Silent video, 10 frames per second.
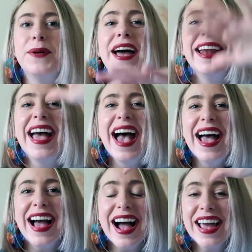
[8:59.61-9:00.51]
but
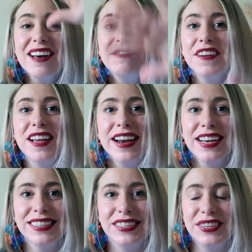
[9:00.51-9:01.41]
I have full on
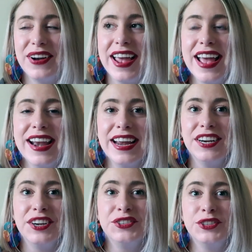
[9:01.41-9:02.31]
access to it and it
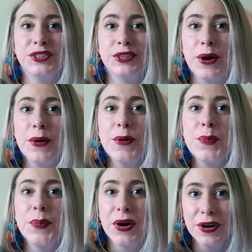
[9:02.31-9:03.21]
is just
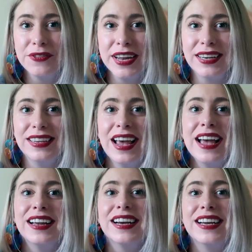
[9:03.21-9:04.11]
so perfect
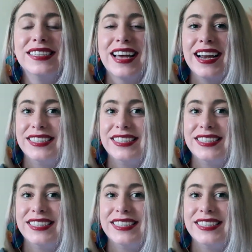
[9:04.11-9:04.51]
because I